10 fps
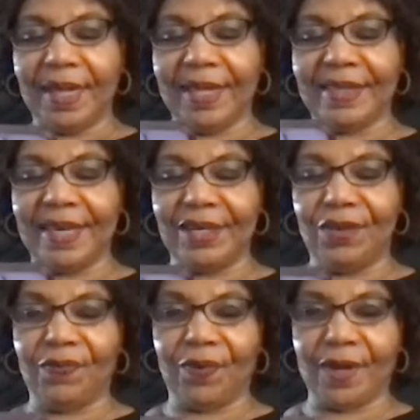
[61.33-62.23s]
and thank
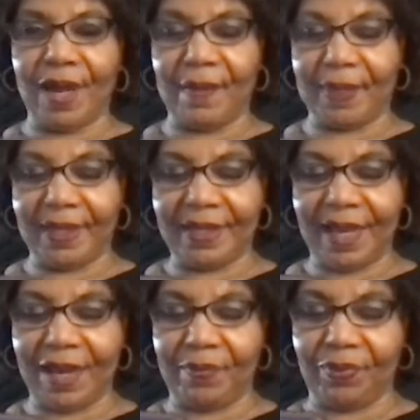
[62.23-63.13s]
you for coming.
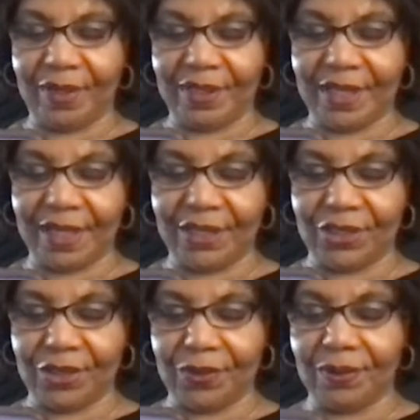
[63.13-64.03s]
I appreciate
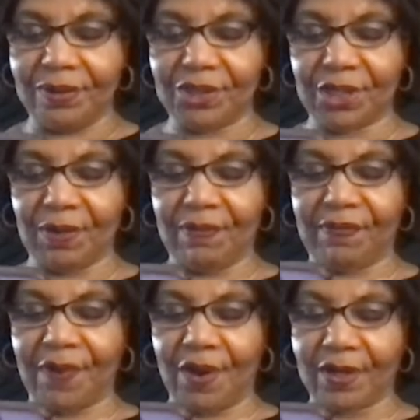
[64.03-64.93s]
you, Cheryl
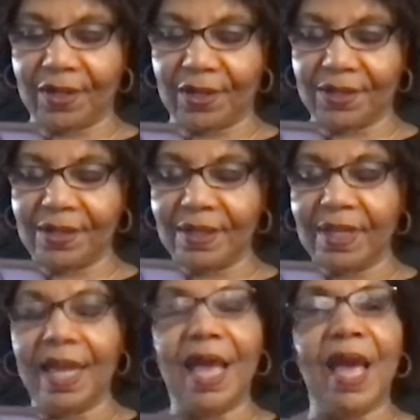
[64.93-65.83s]
Faulkner.
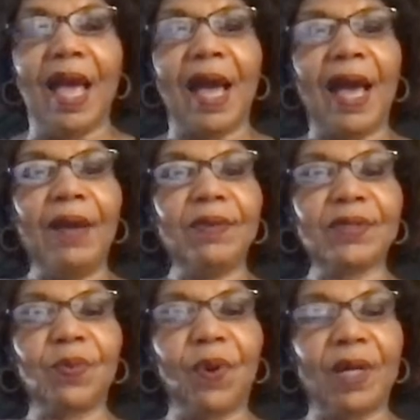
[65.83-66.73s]
I
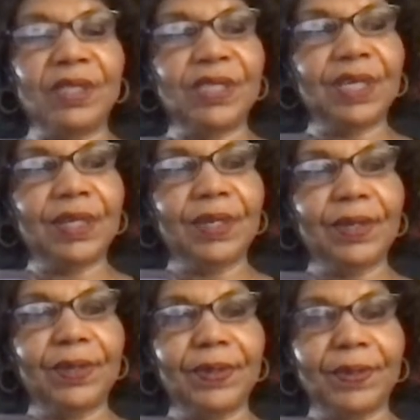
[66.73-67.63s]
was watching
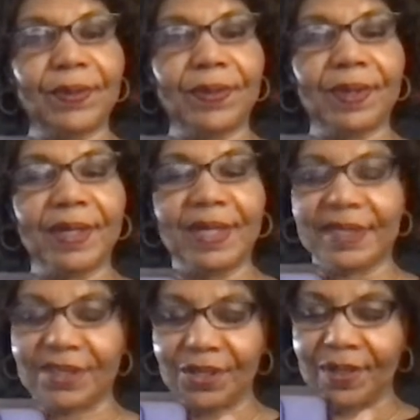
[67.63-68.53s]
you
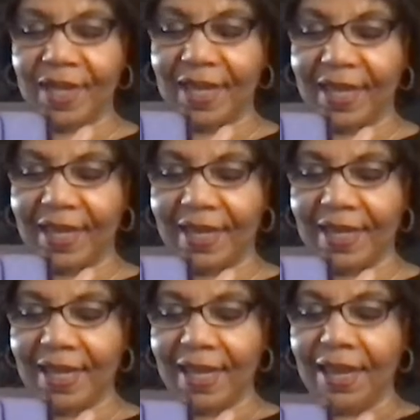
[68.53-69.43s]
yesterday,
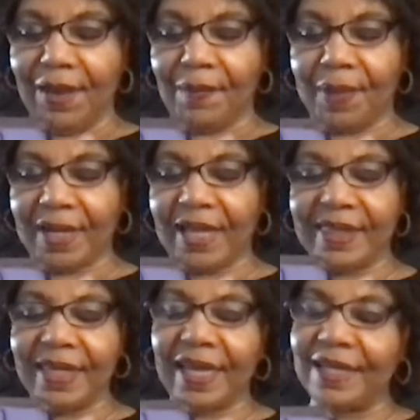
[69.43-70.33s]
but I
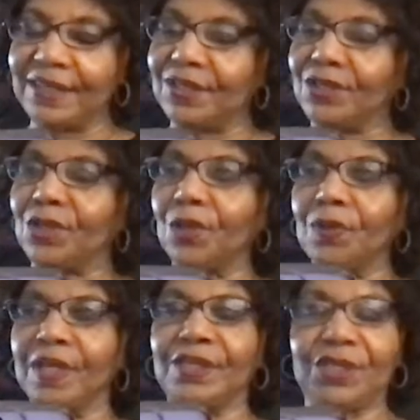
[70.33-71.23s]
think I
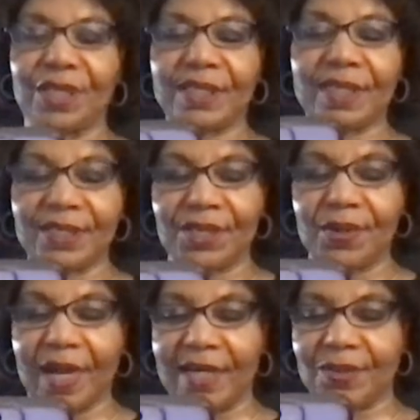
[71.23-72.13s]
tuned in just as
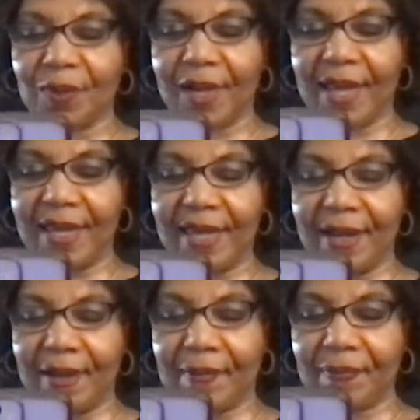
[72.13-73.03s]
you guys were hanging
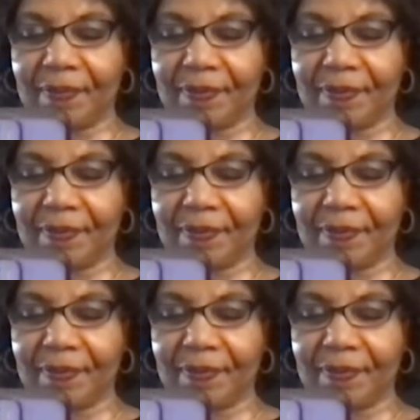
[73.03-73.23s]
up.